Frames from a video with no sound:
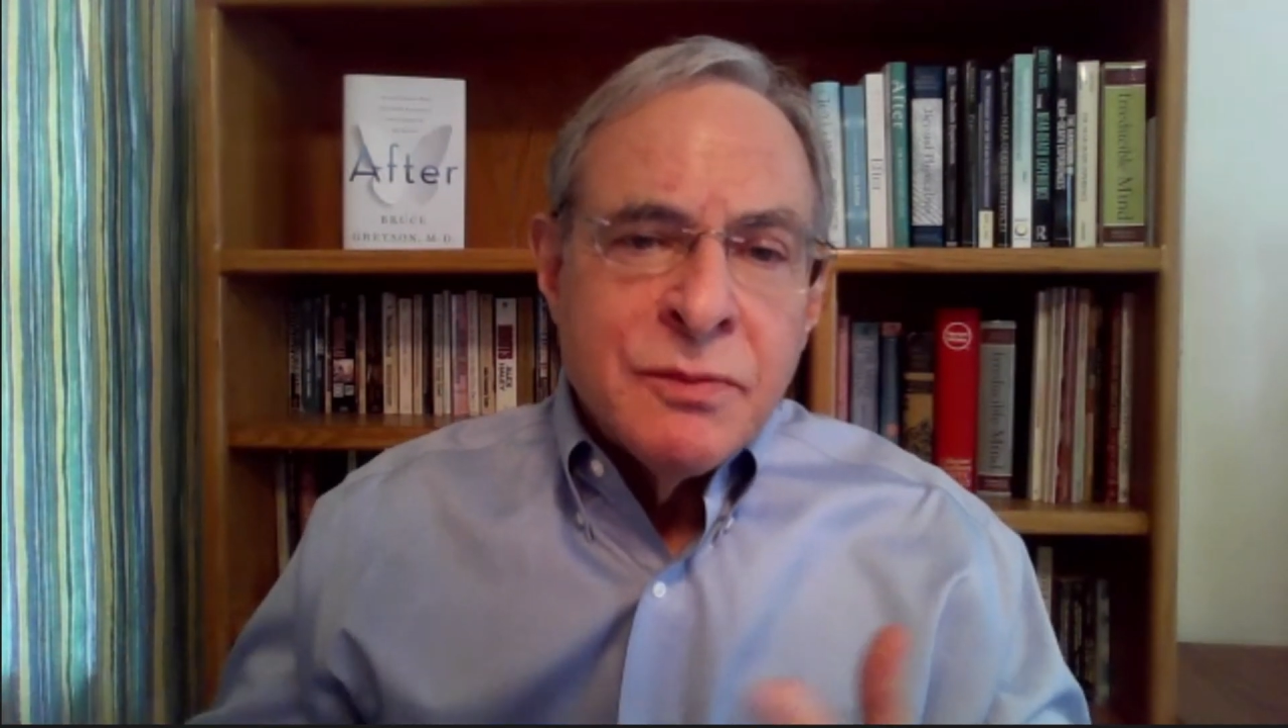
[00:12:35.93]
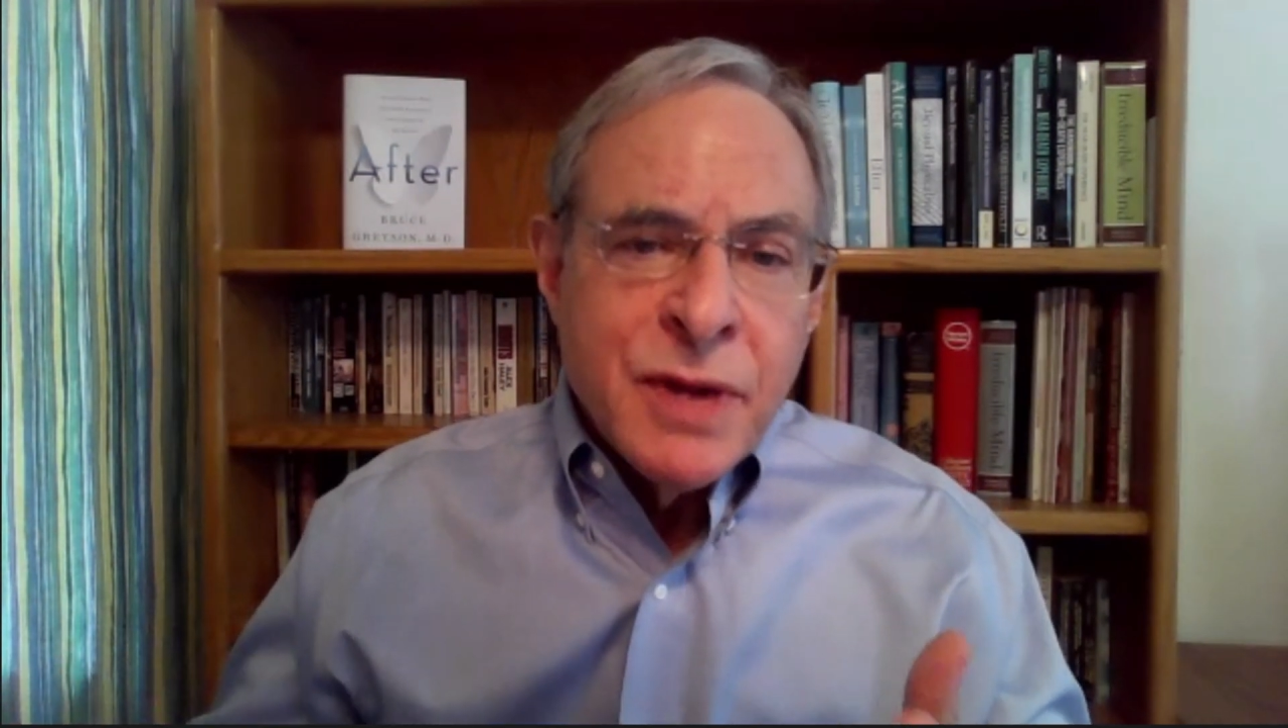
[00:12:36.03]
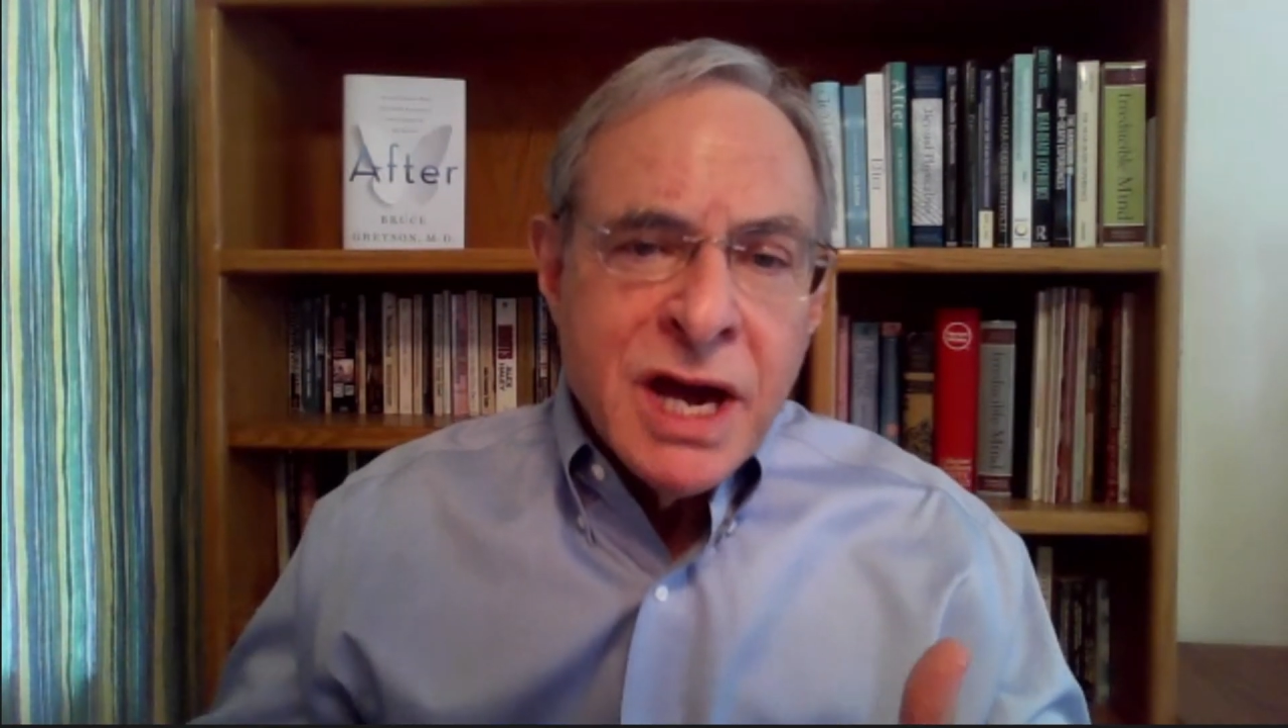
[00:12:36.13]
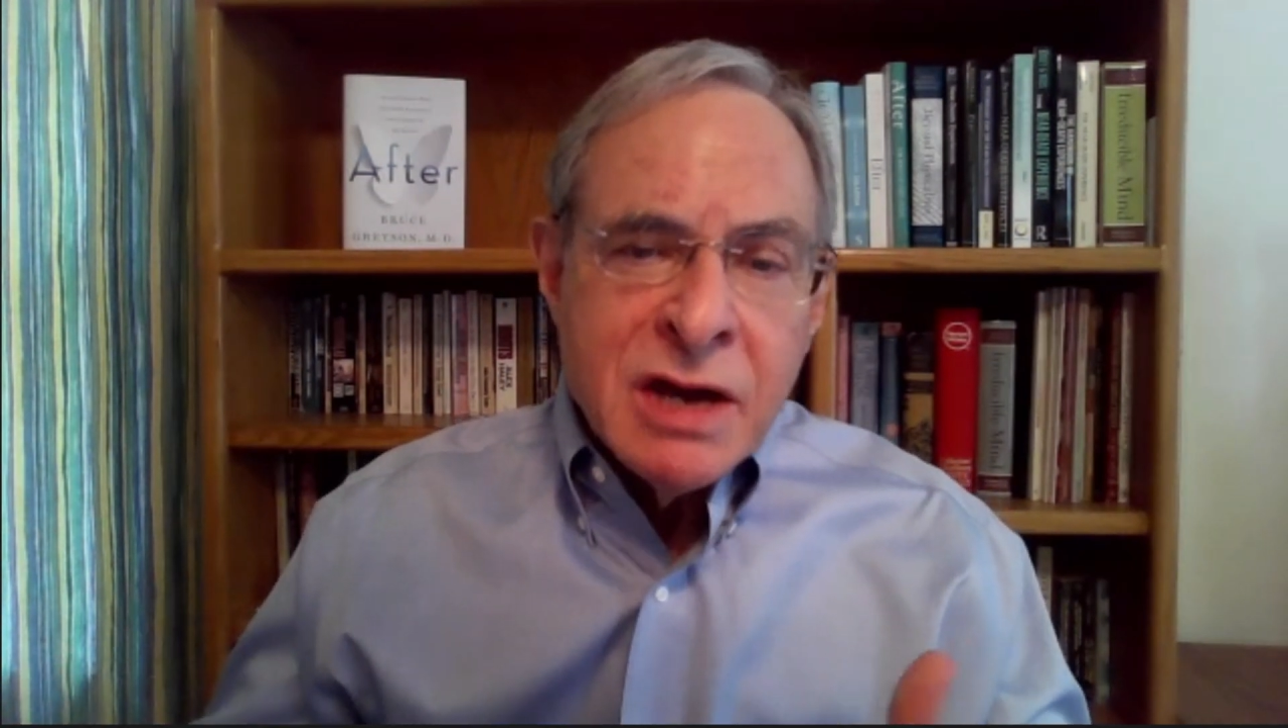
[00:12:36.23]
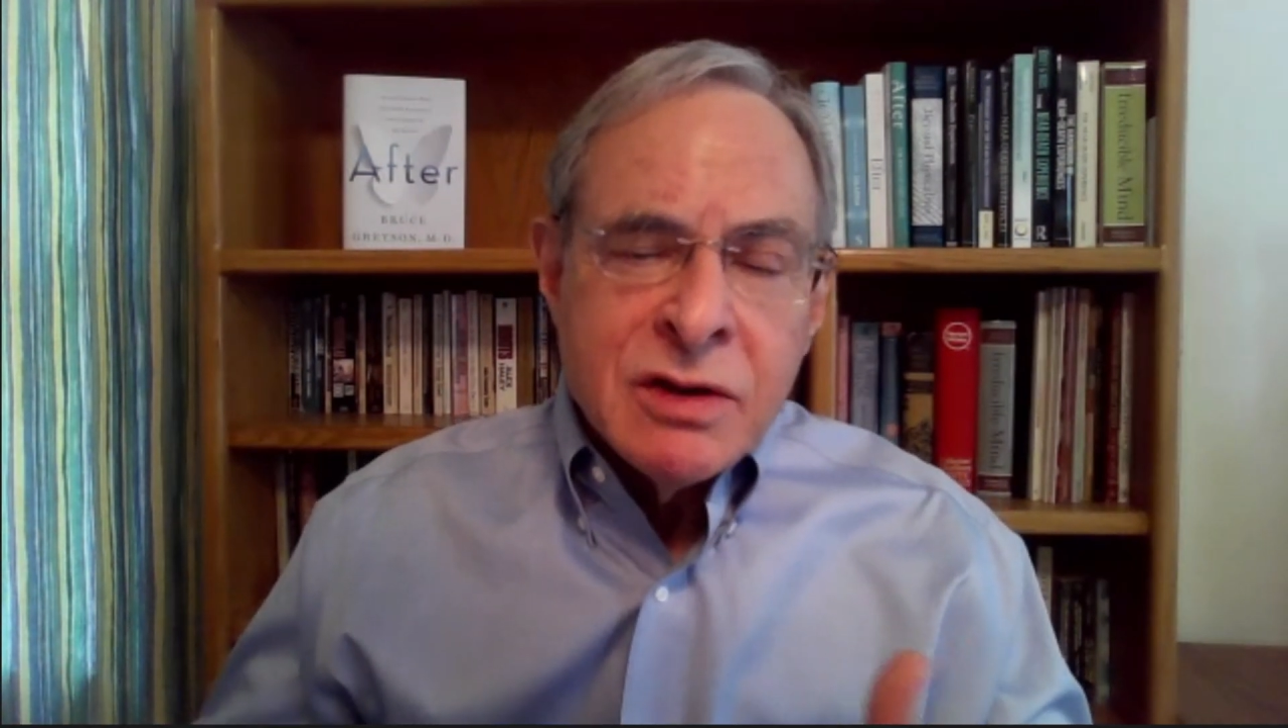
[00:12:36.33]

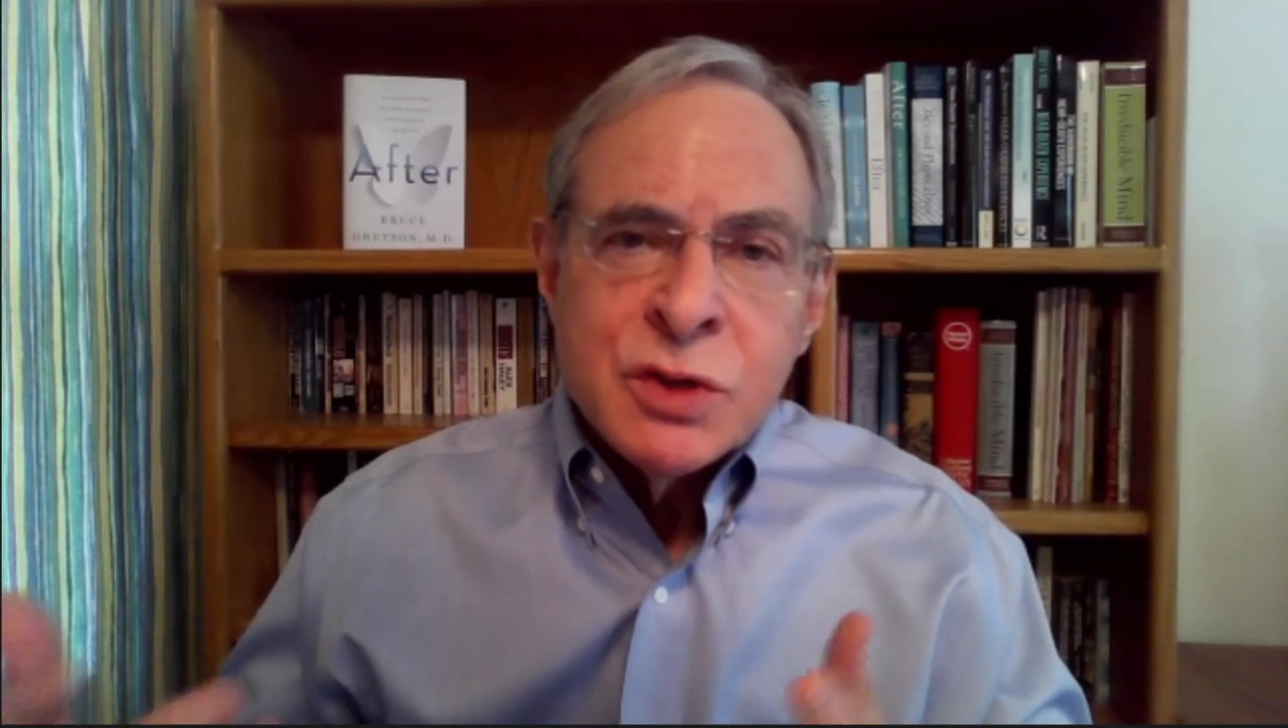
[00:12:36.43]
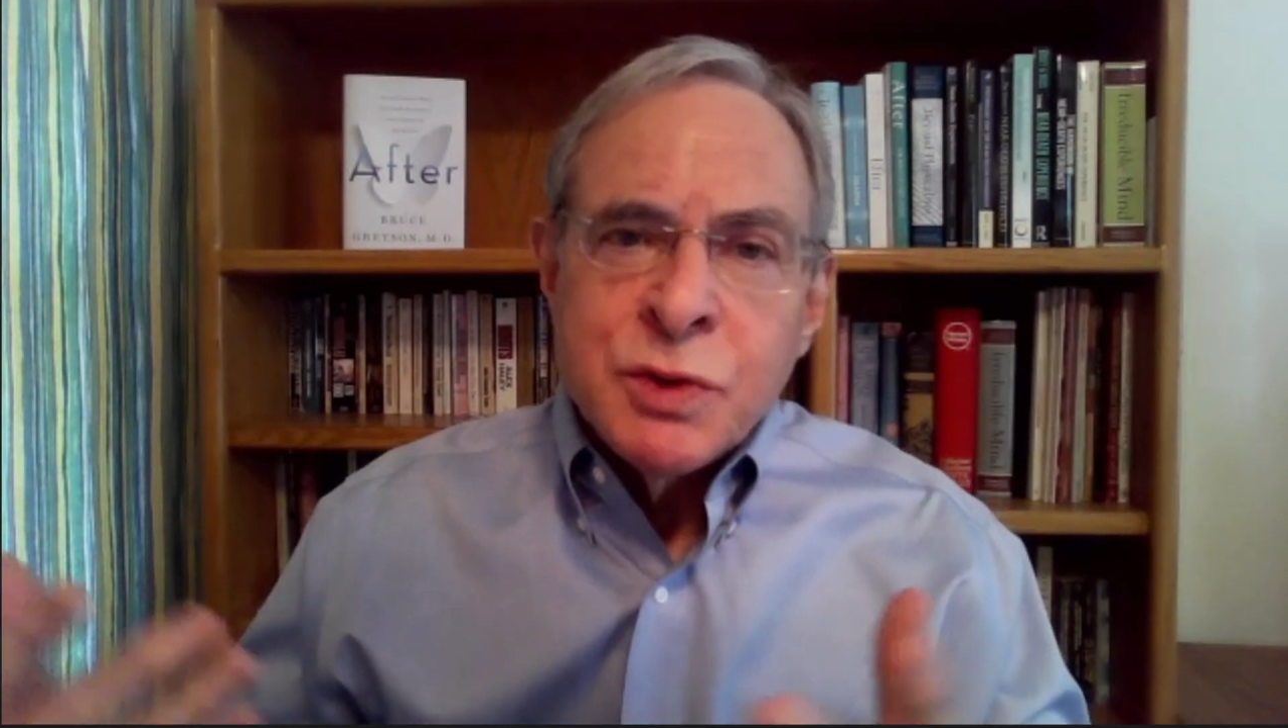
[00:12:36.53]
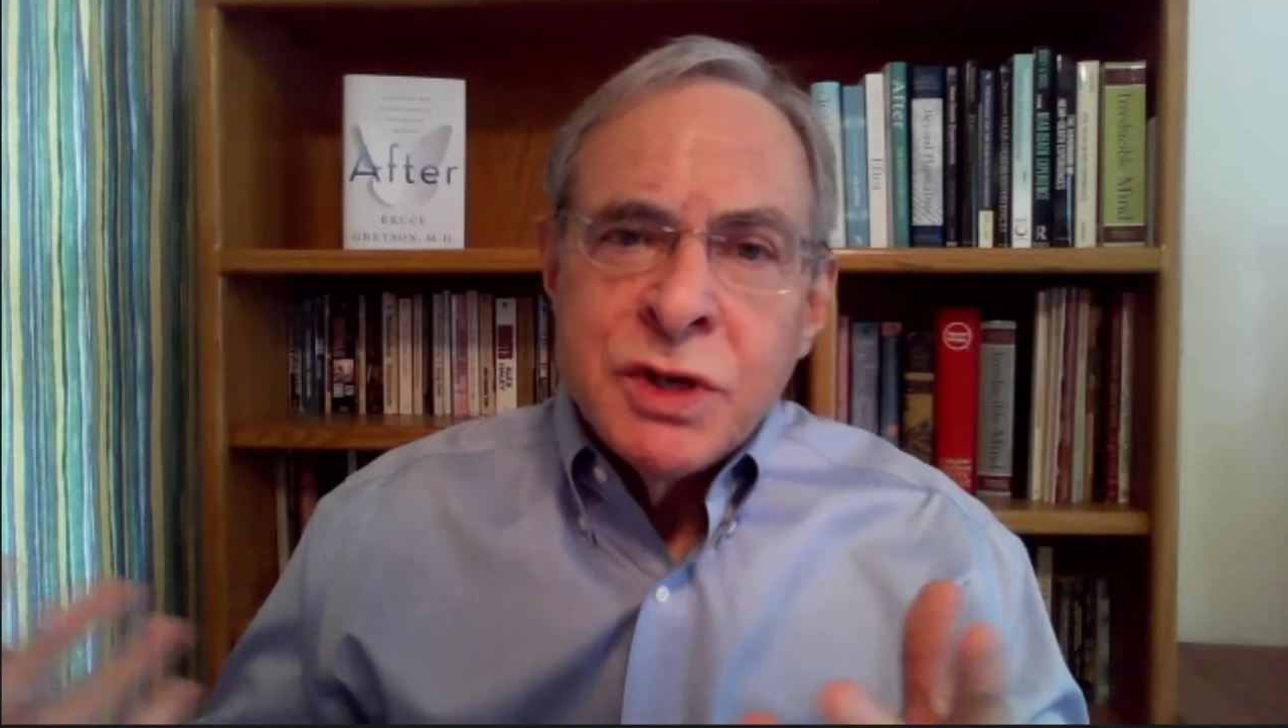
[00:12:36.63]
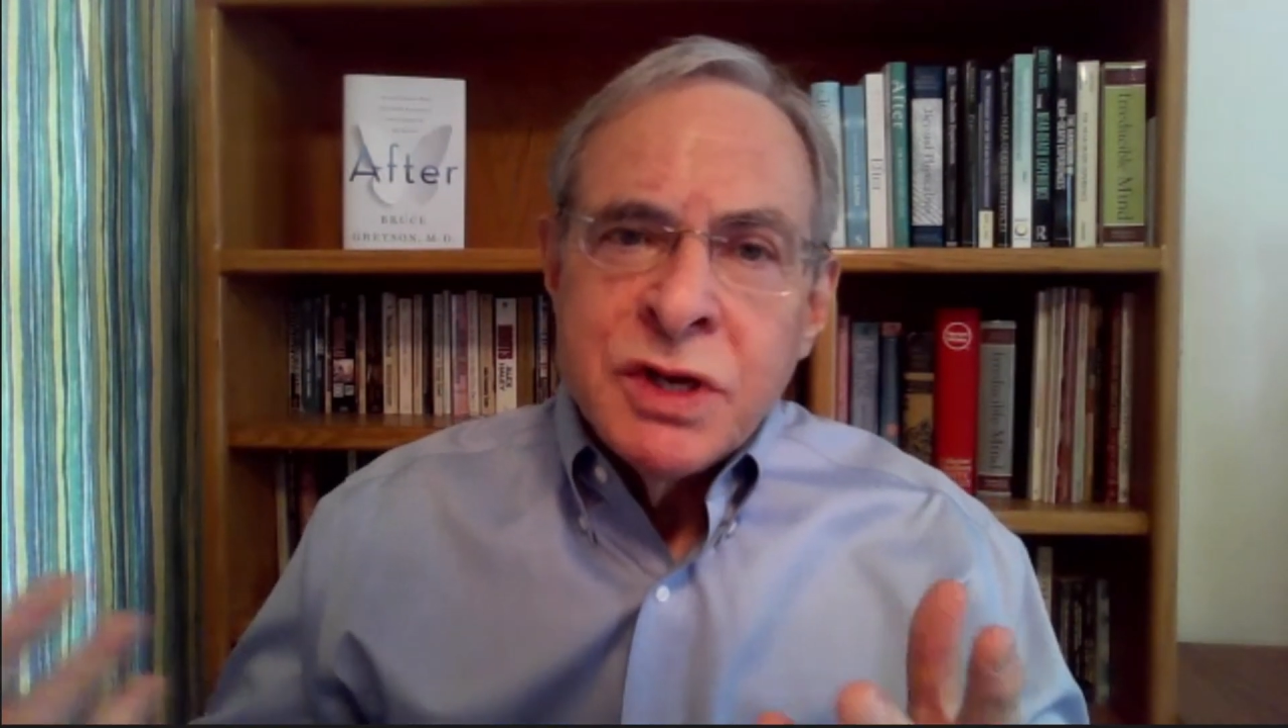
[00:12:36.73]
patterns when you